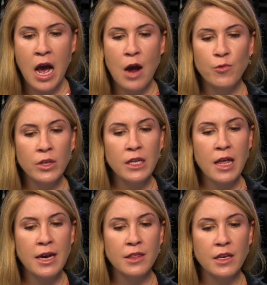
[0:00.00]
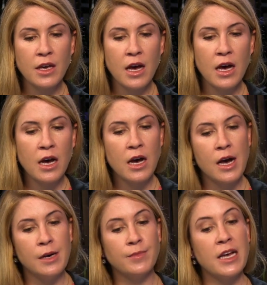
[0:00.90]
I really like the uh,
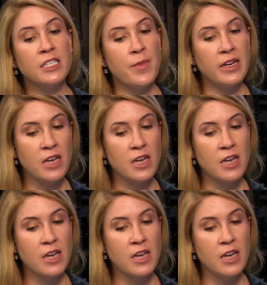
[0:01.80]
um, estimated